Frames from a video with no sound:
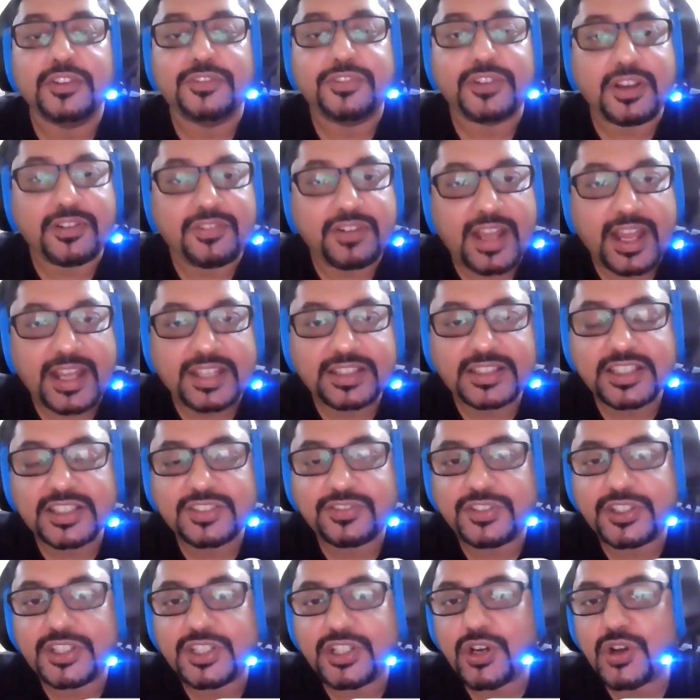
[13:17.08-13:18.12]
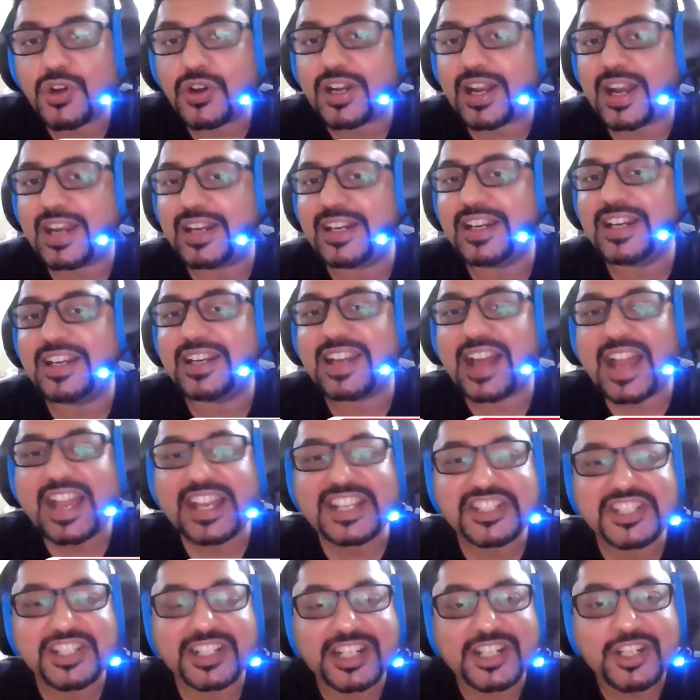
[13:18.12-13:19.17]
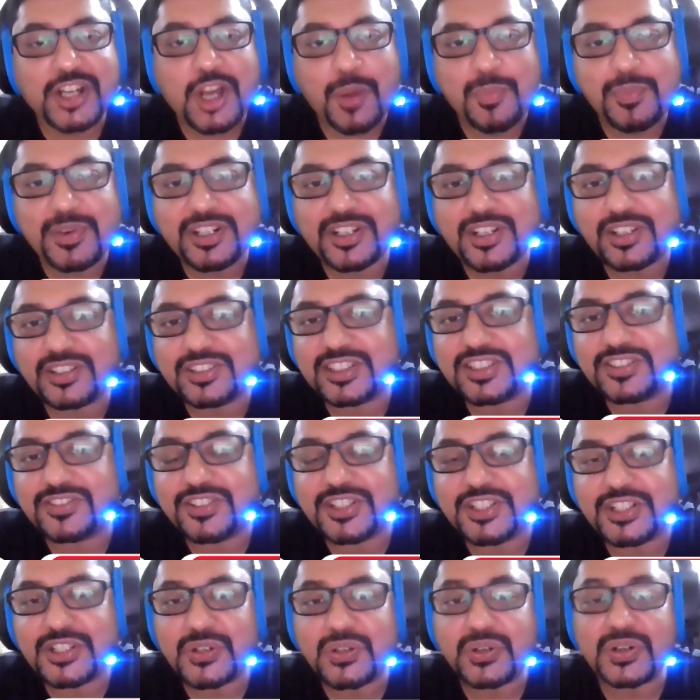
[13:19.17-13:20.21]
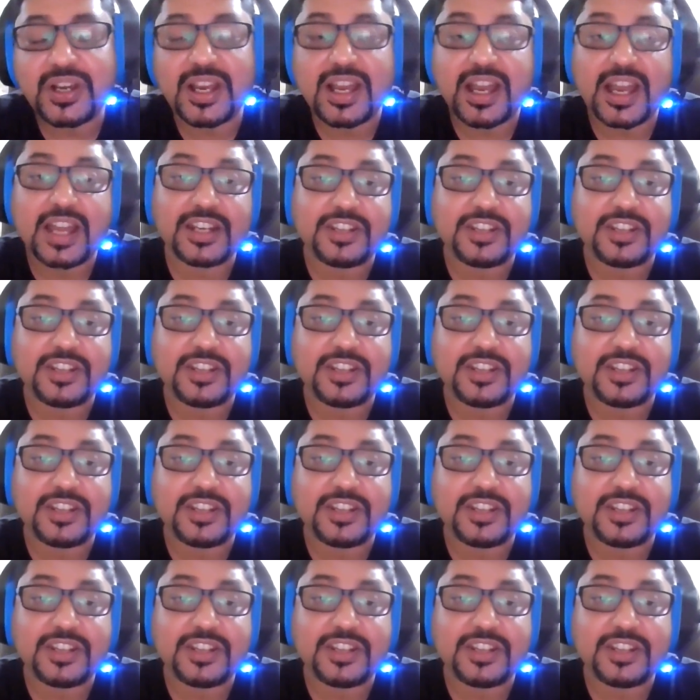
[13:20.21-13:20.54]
If you have liked this video, kindly like, share and comment on this video.